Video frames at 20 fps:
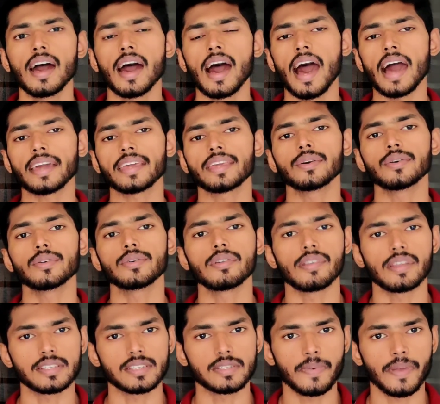acute
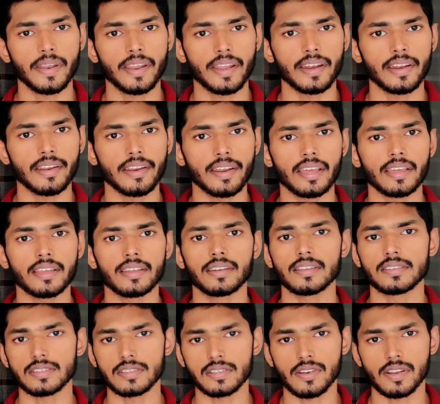respiratory
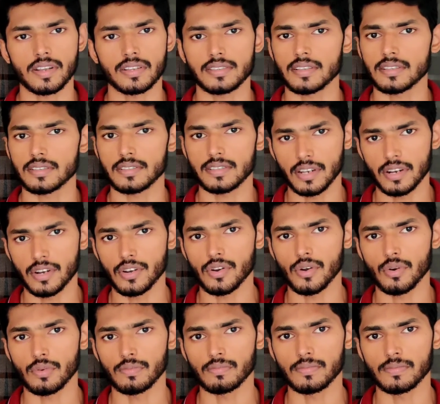distress
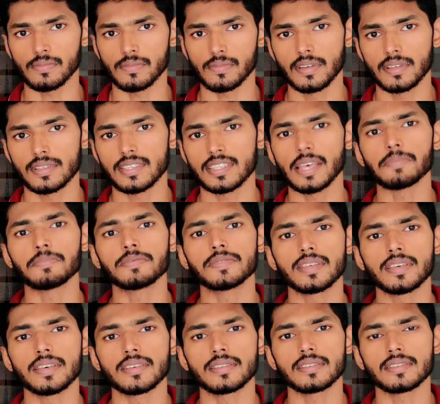syndrome,
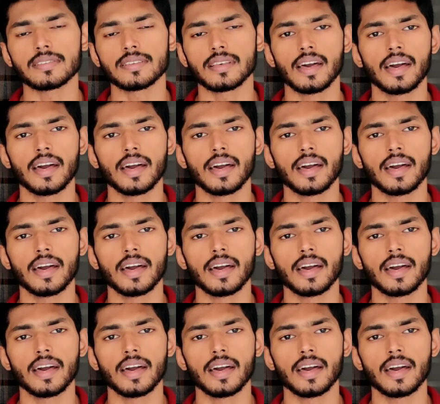sepsis,